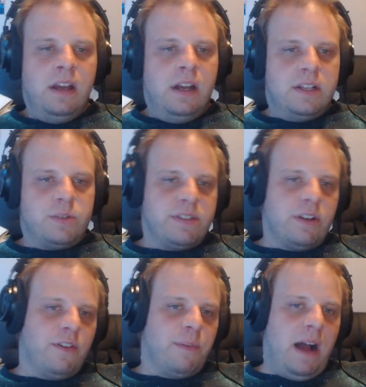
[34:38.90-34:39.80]
This was
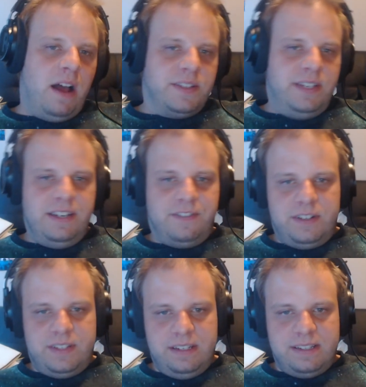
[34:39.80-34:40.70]
over policy
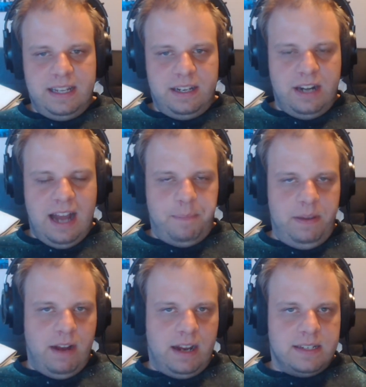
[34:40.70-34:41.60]
differences that could not be
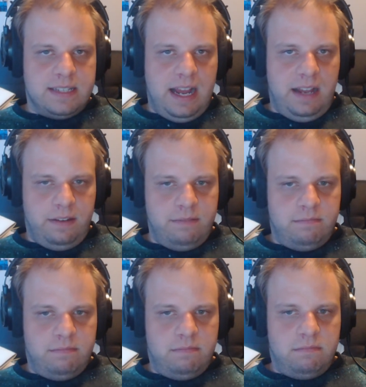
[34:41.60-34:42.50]
reconciled.
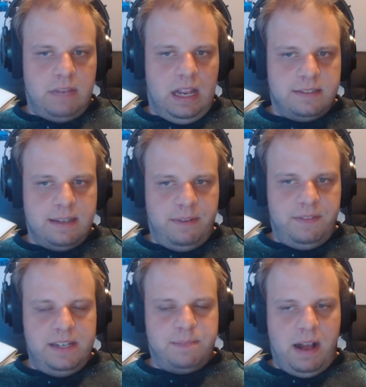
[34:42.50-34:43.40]
Some of
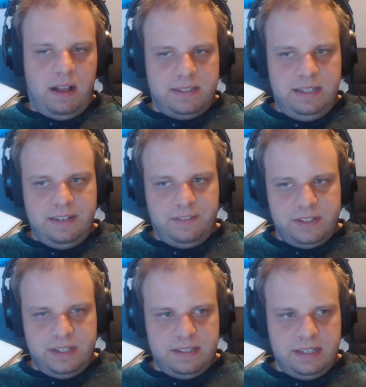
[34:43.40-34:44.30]
these policy
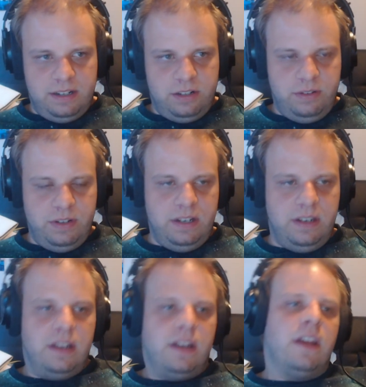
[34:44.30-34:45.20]
differences
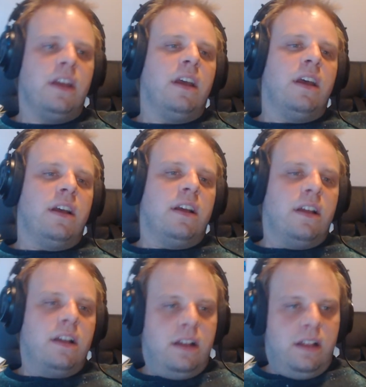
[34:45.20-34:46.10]
included
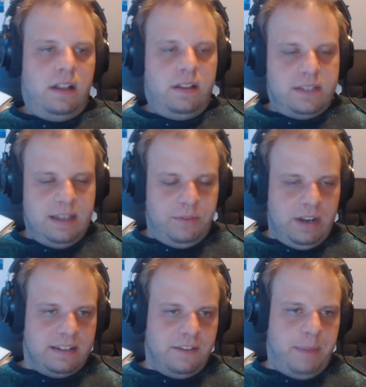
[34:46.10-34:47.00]
the
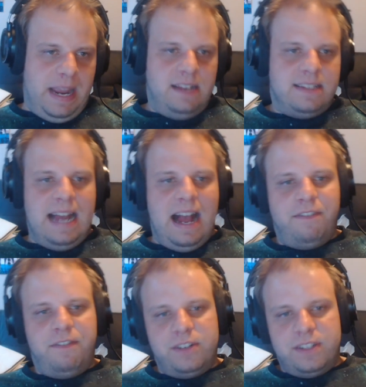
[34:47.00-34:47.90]
subject of paid
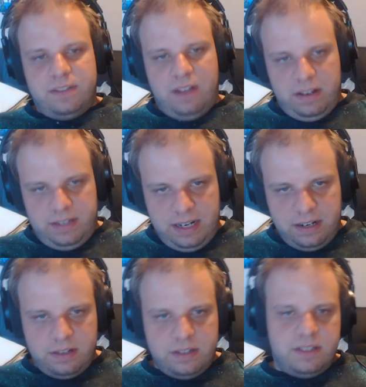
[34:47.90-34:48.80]
staff versus
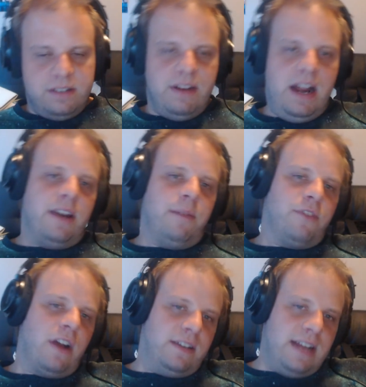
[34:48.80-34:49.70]
volunteers, random
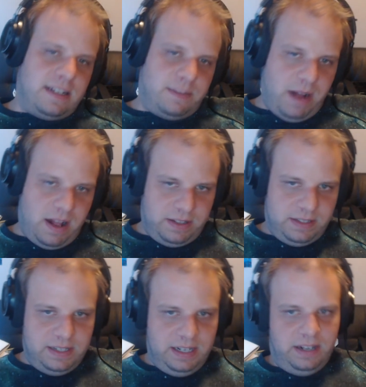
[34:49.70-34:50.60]
drug test
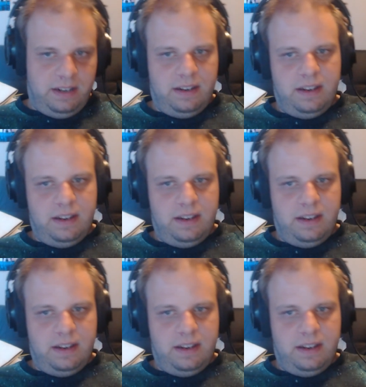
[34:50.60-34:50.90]
policy,